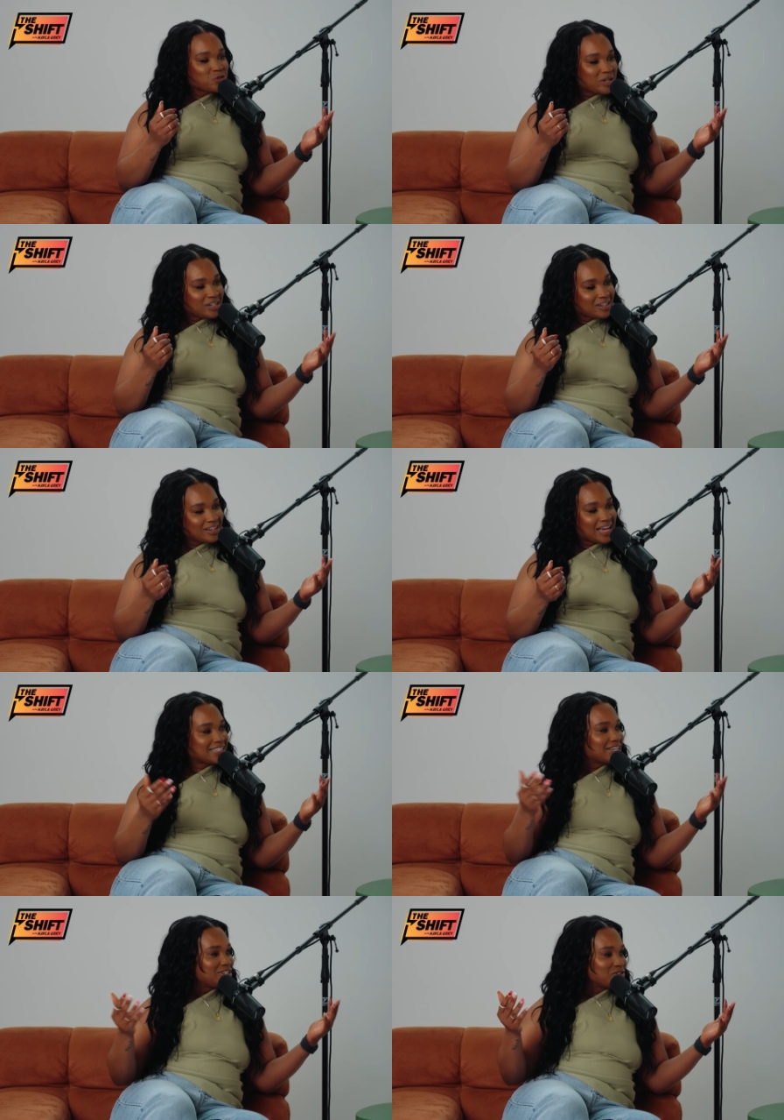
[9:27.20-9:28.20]
media,
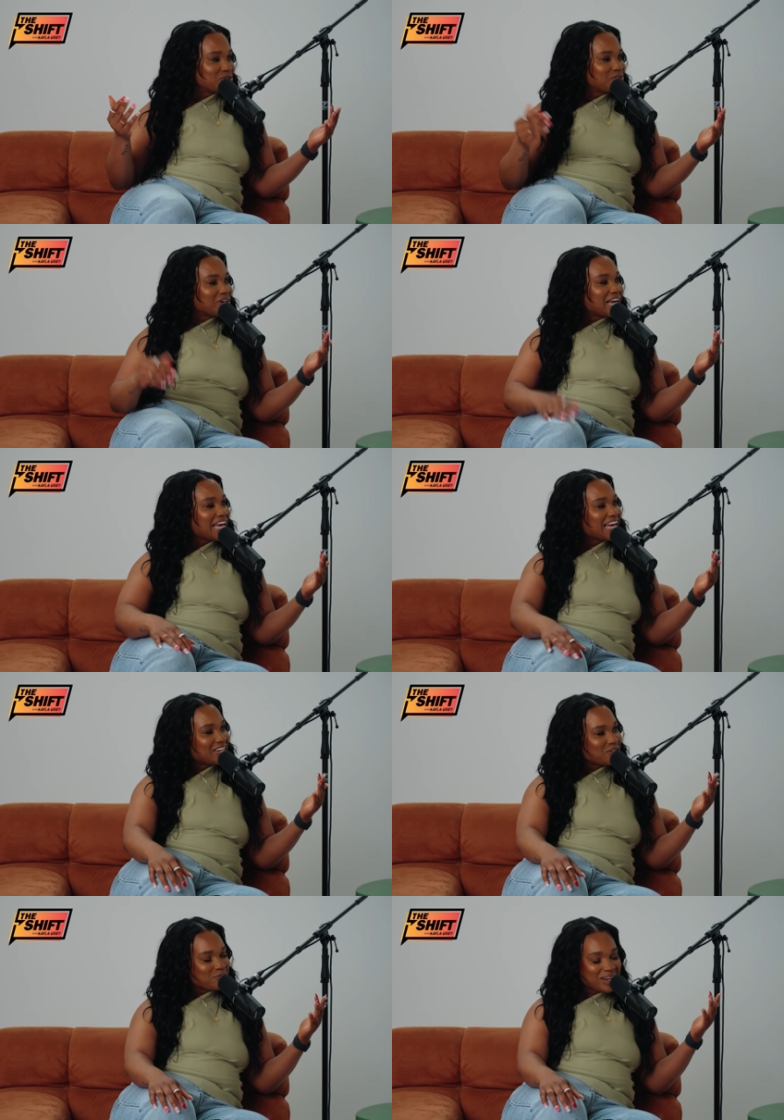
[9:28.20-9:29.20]
as I do,
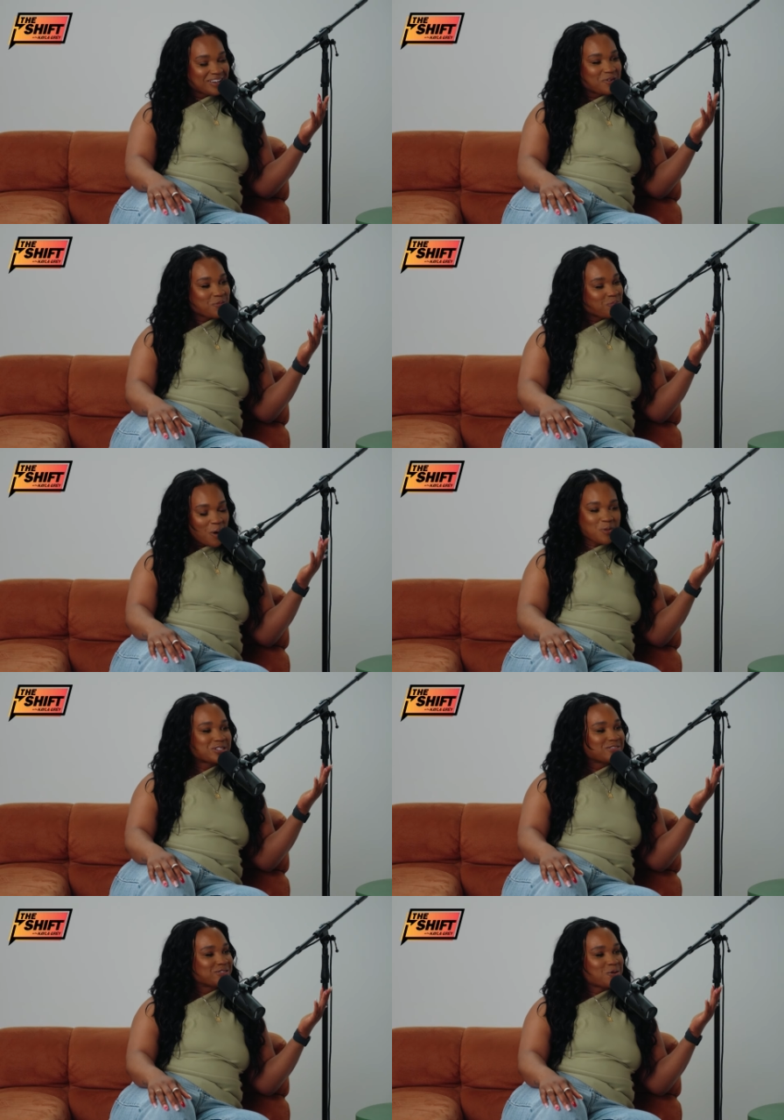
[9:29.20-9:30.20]
and you made a
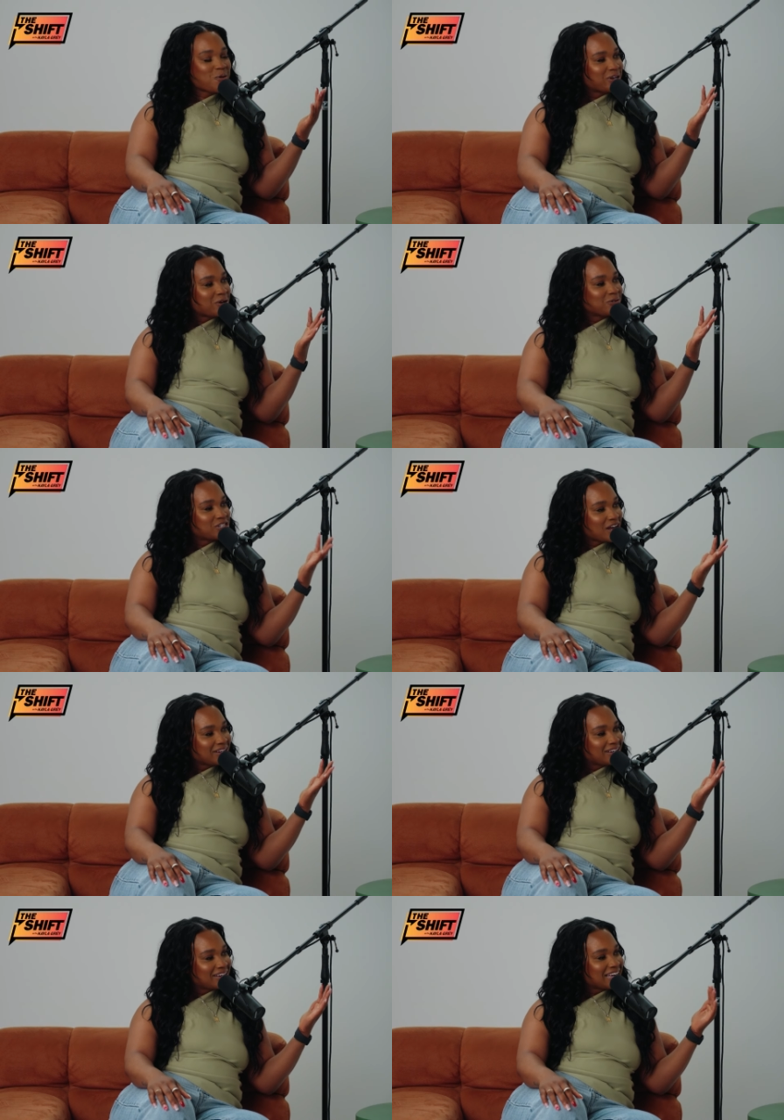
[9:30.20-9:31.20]
post of you going to
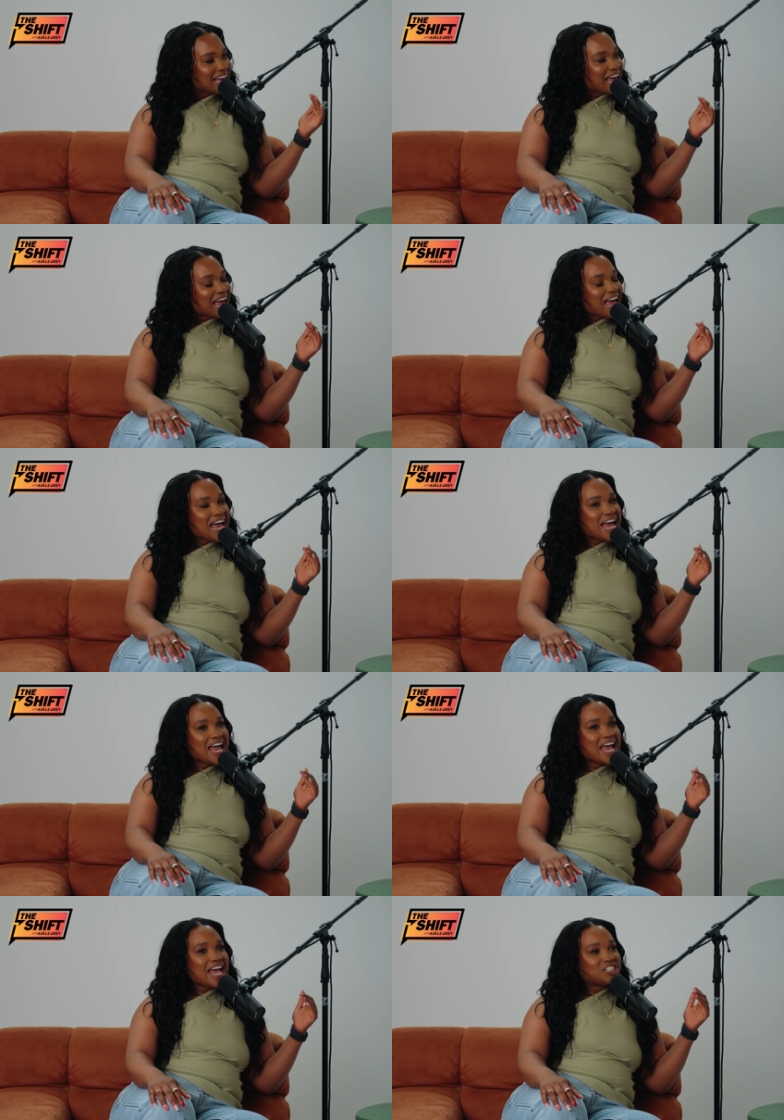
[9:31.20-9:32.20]
Coachella
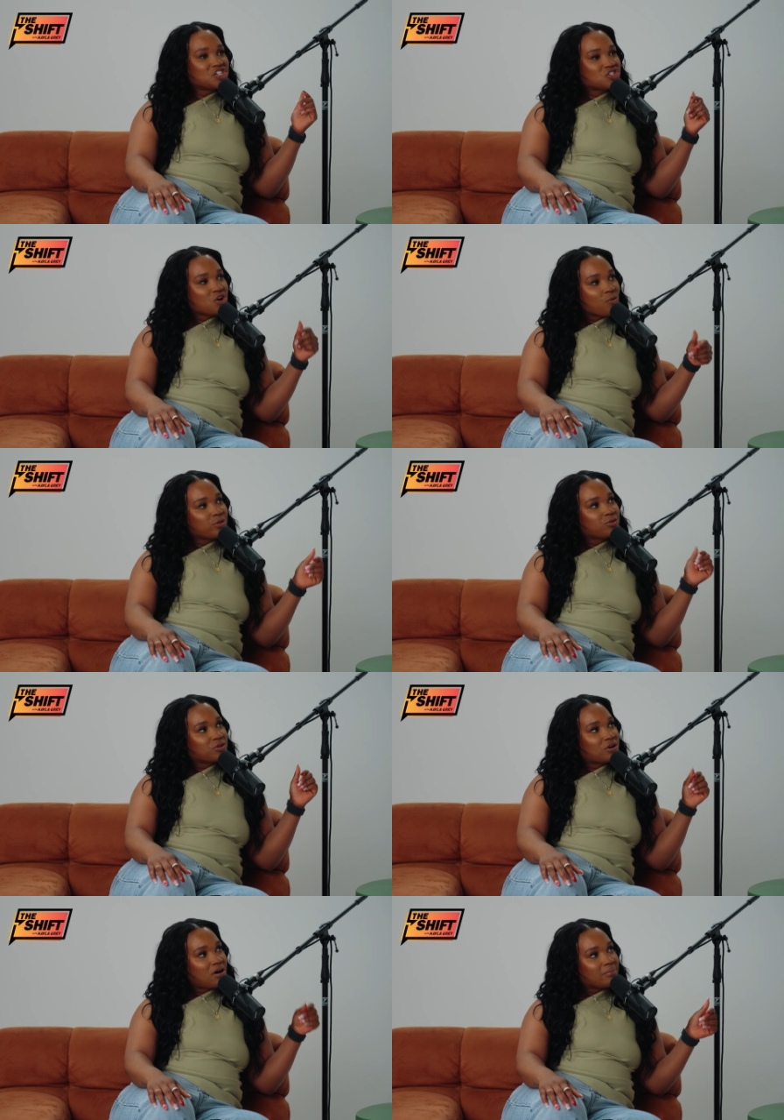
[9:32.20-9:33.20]
and just going through
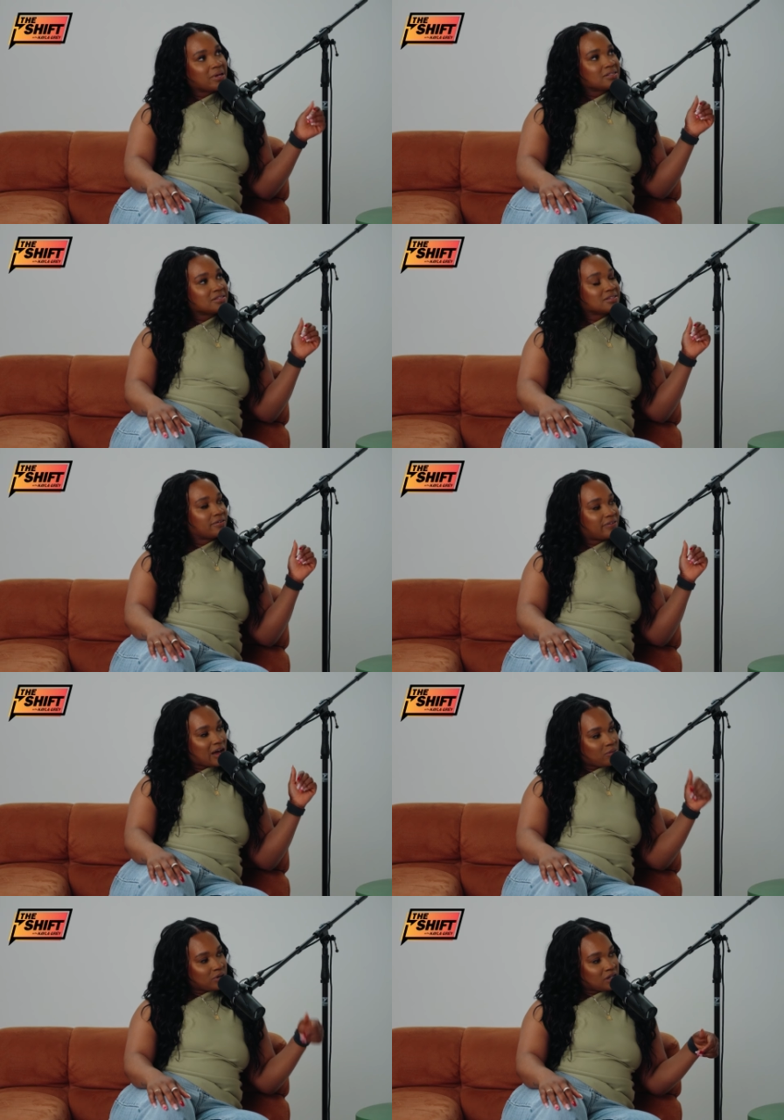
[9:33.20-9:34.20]
the comments of
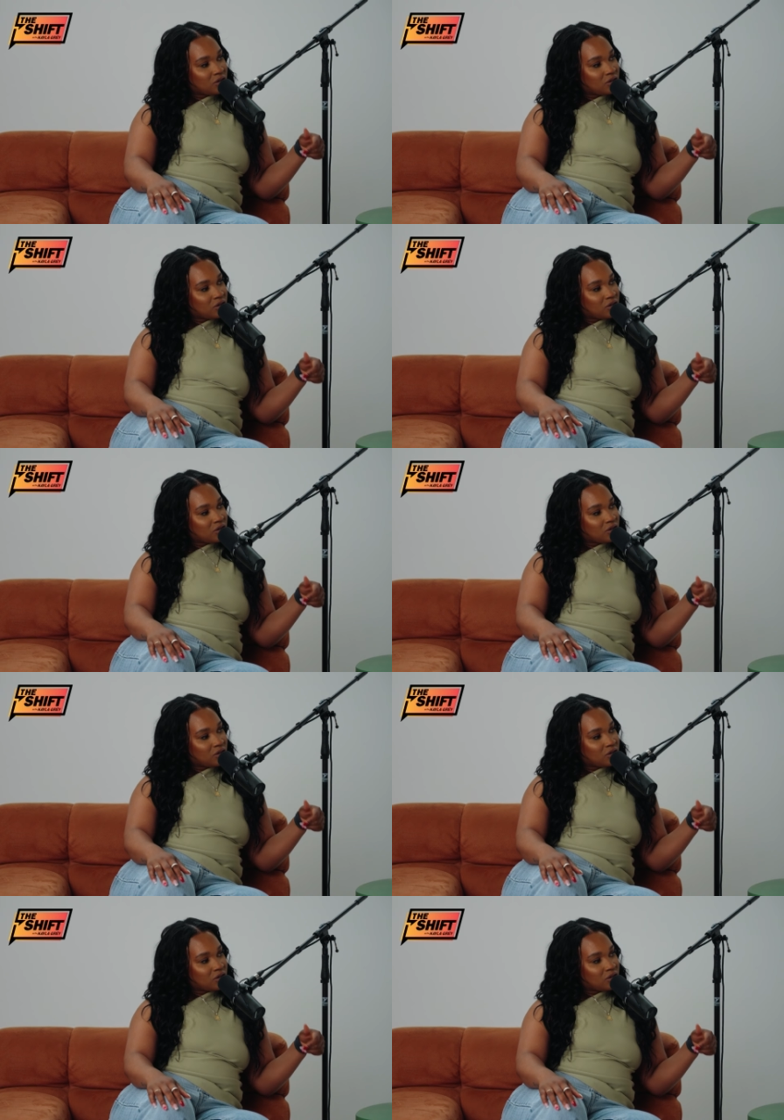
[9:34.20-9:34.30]
how many